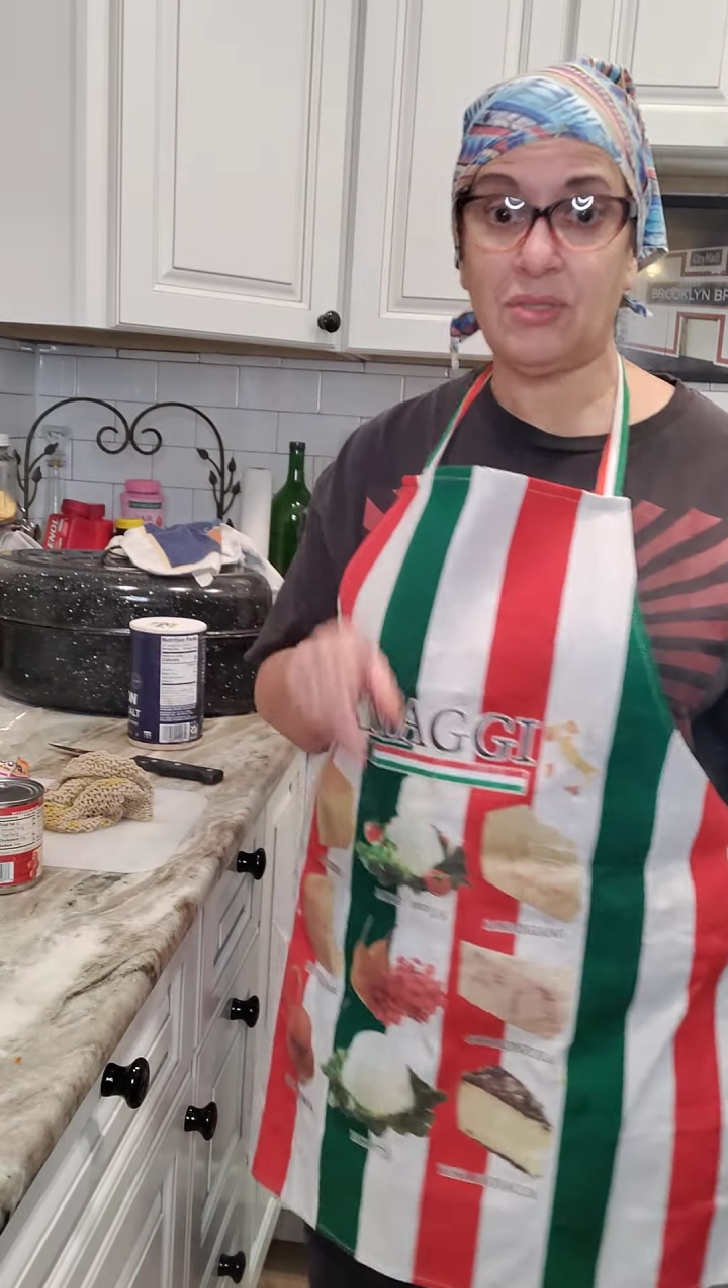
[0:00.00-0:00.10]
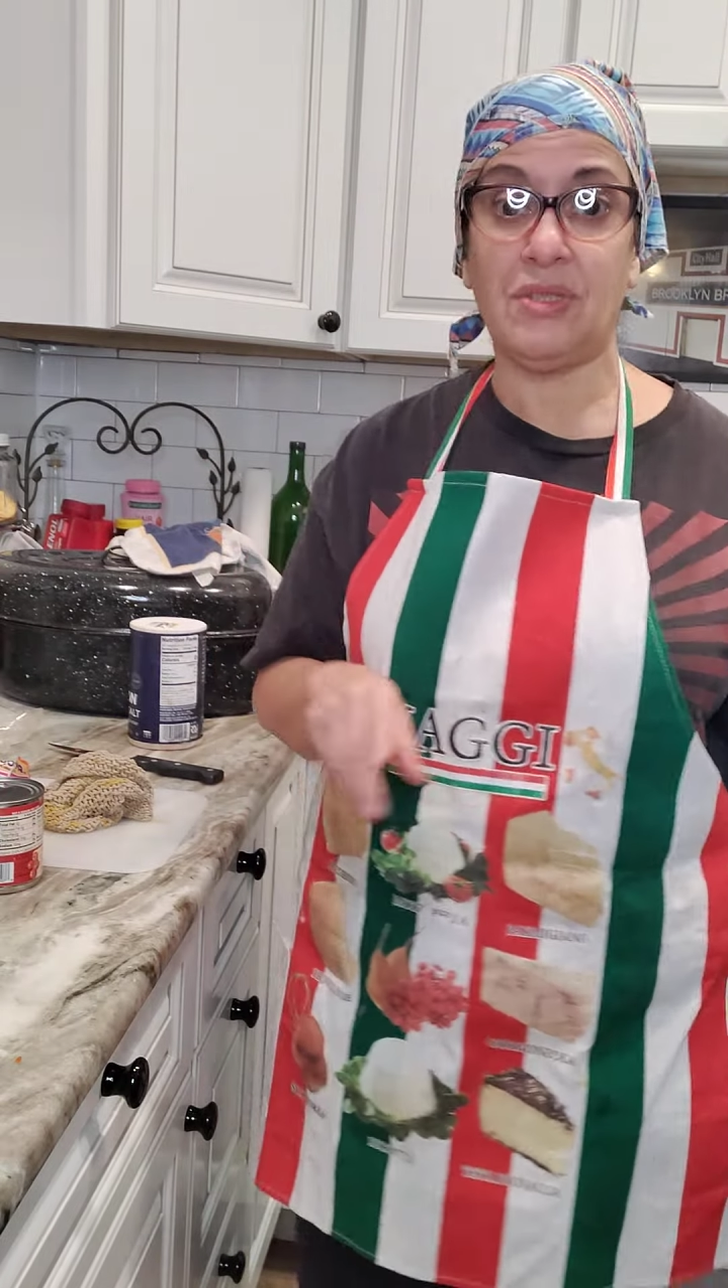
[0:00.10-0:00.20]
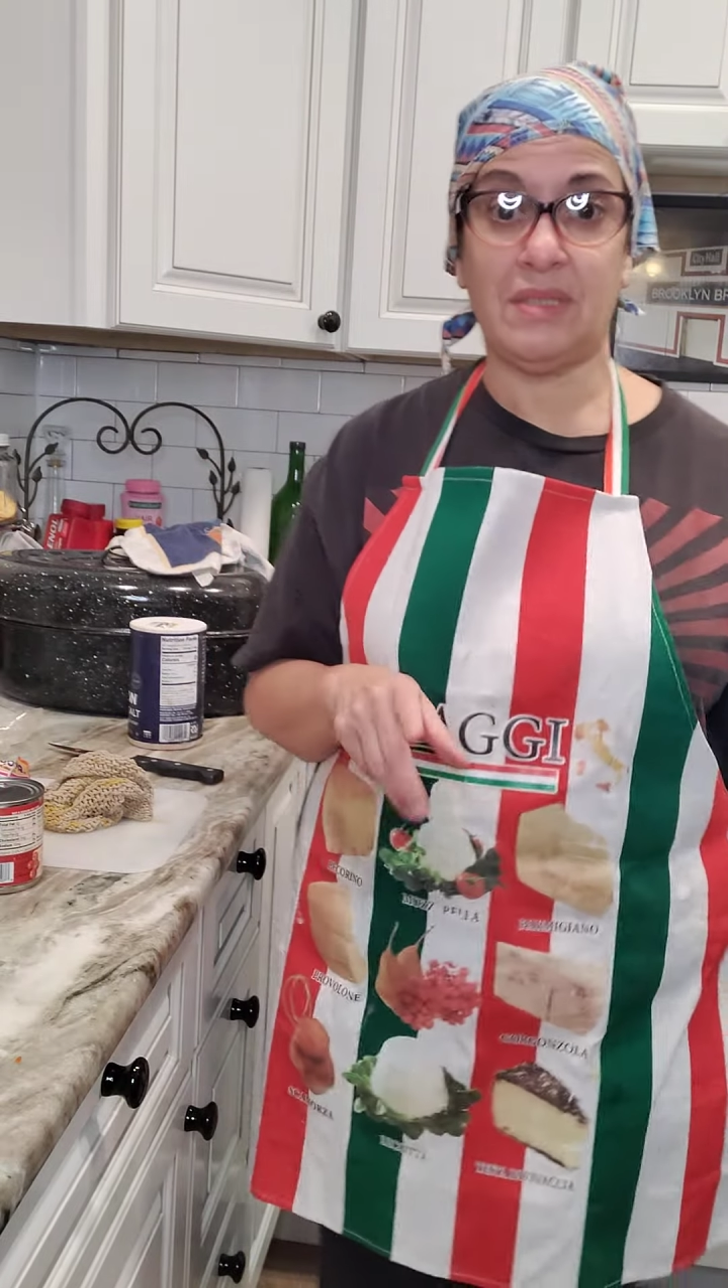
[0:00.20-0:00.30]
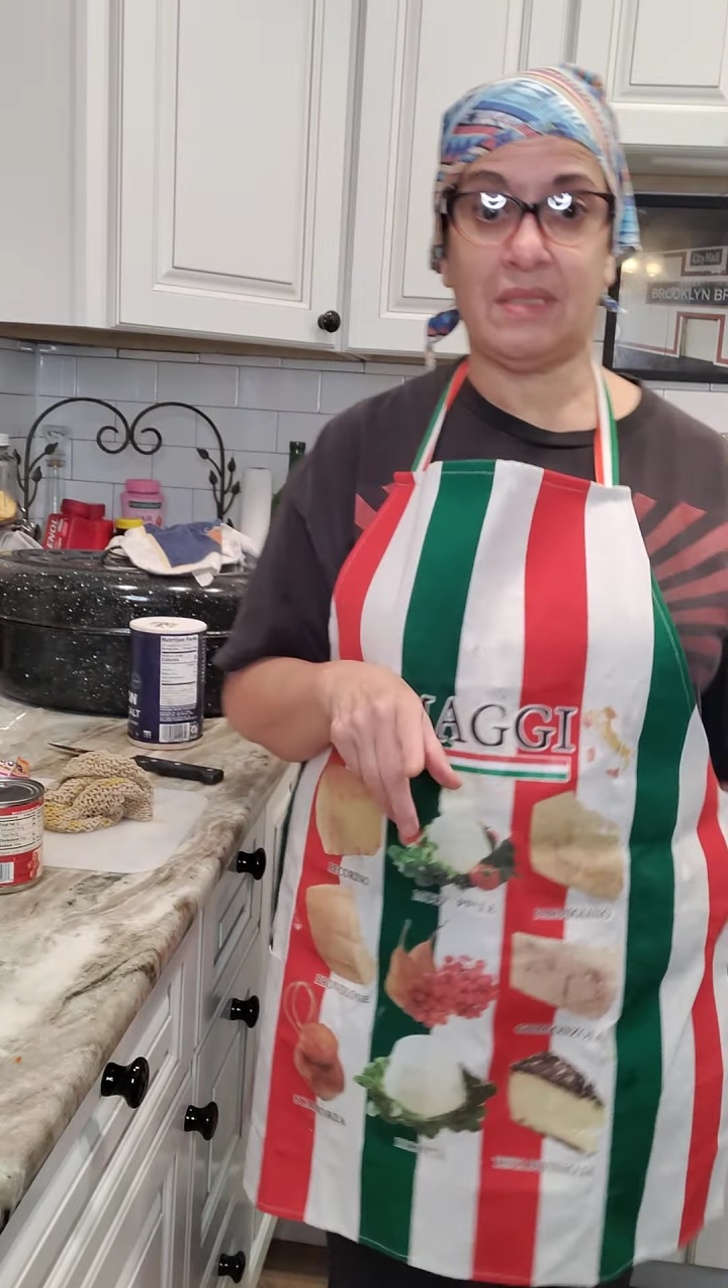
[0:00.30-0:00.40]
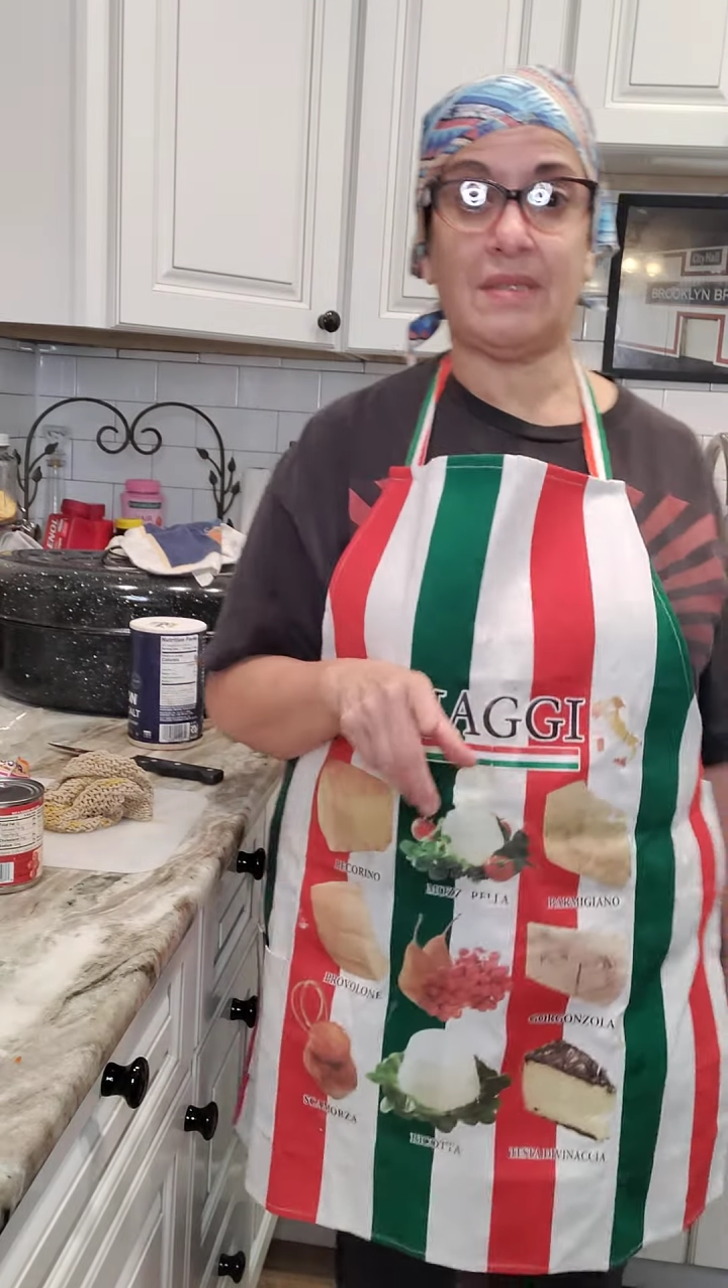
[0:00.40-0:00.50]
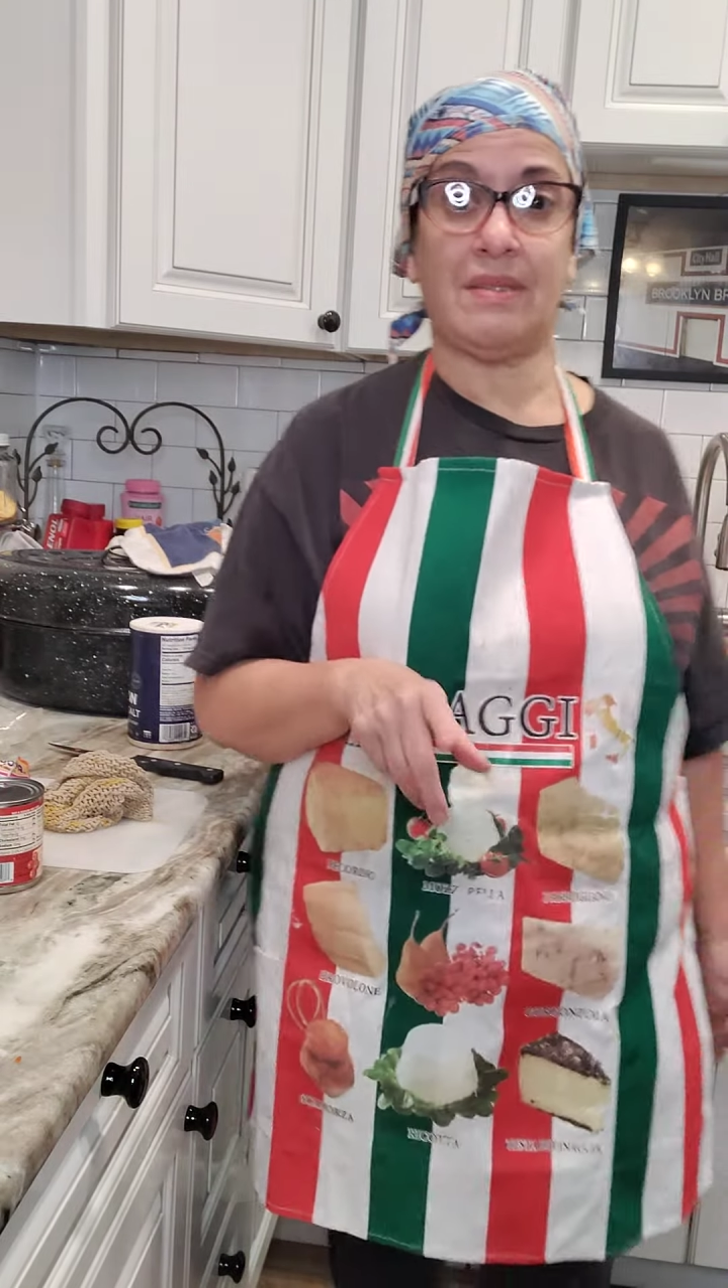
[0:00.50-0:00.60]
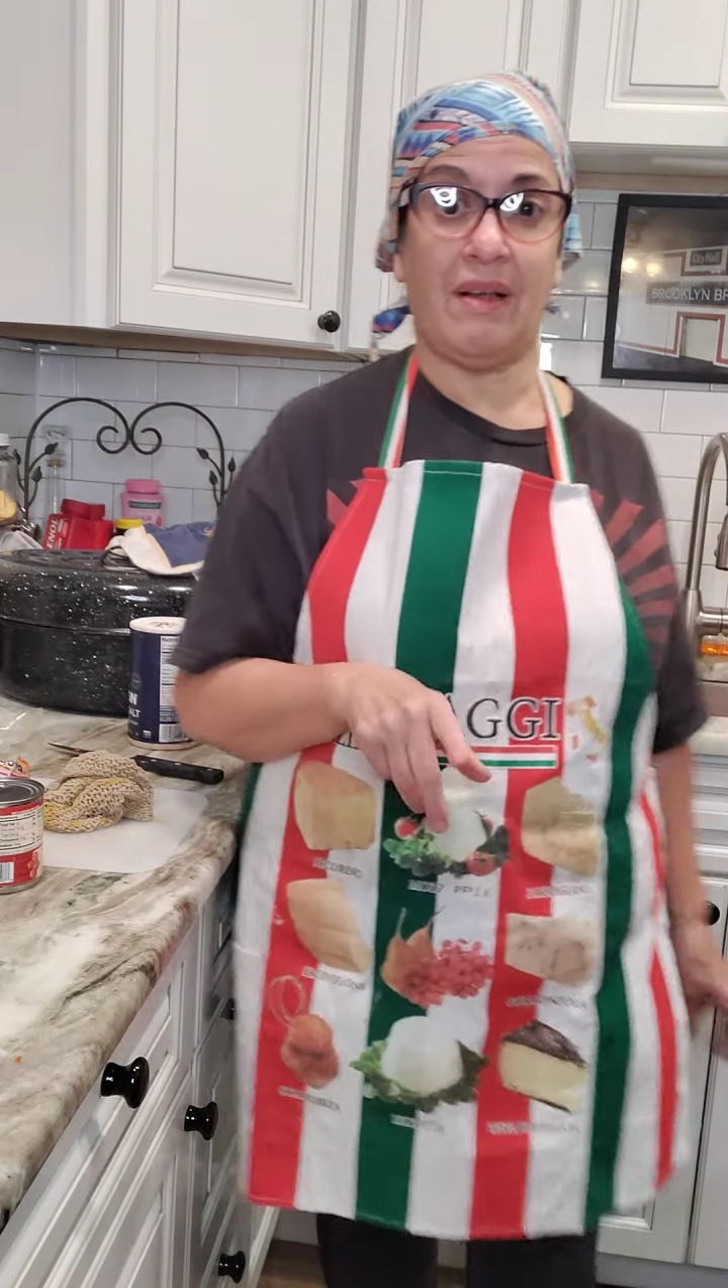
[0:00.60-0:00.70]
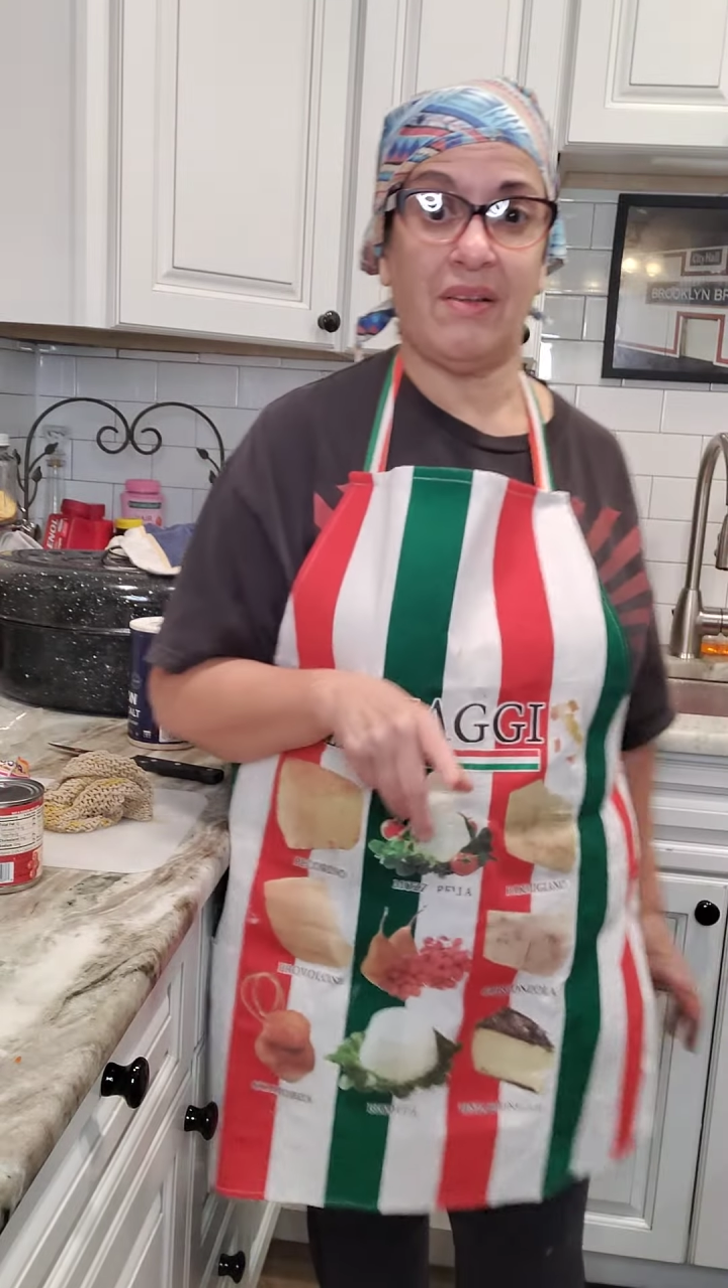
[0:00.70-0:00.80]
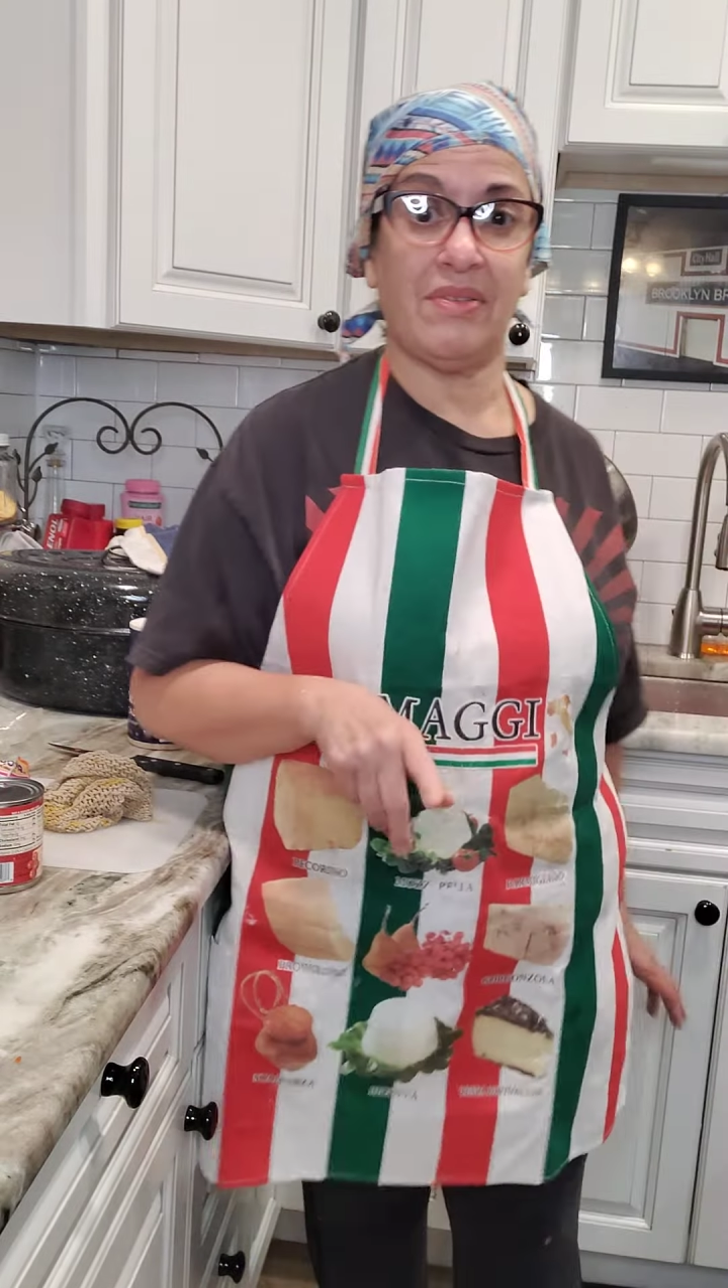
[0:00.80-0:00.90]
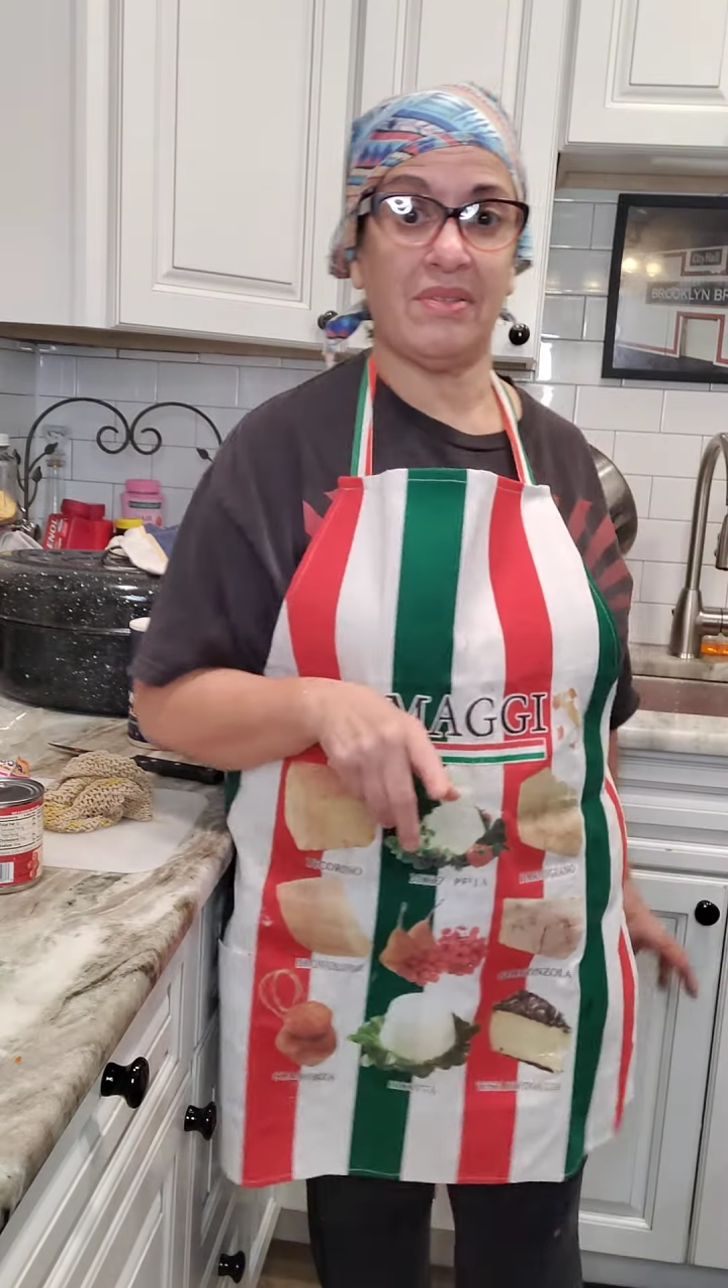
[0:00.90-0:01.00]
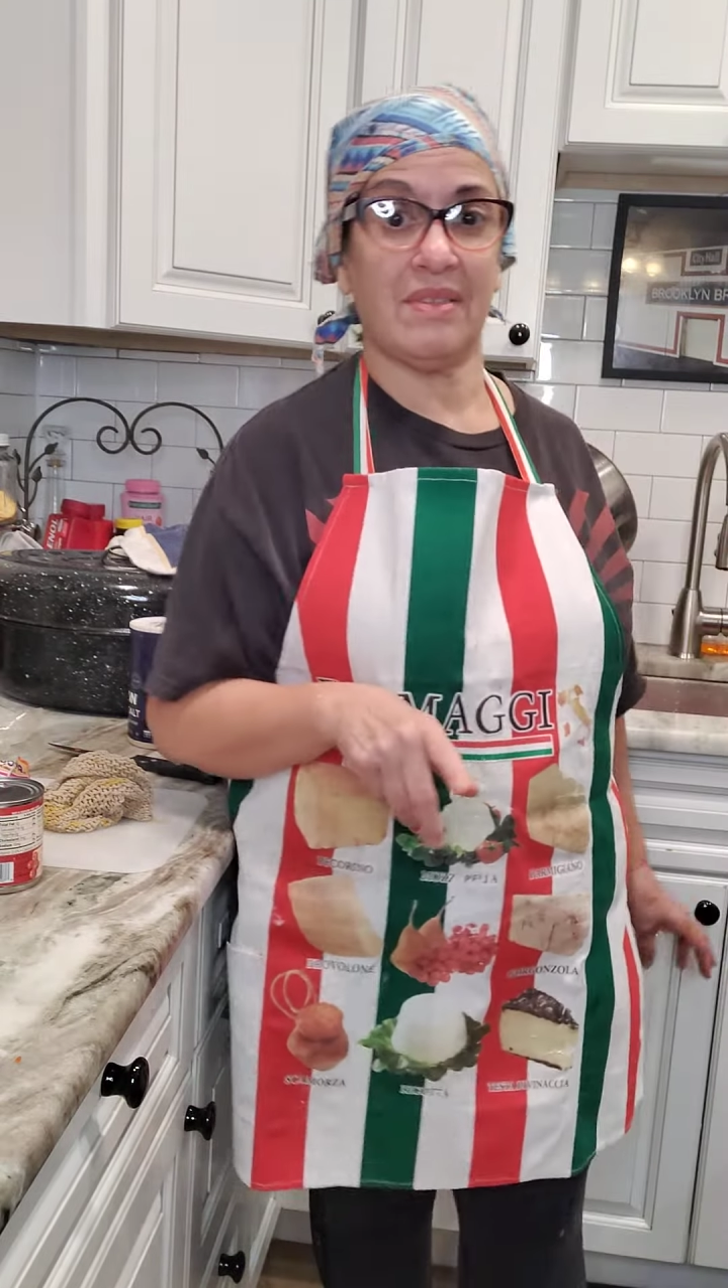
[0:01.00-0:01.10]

to cook this stuff.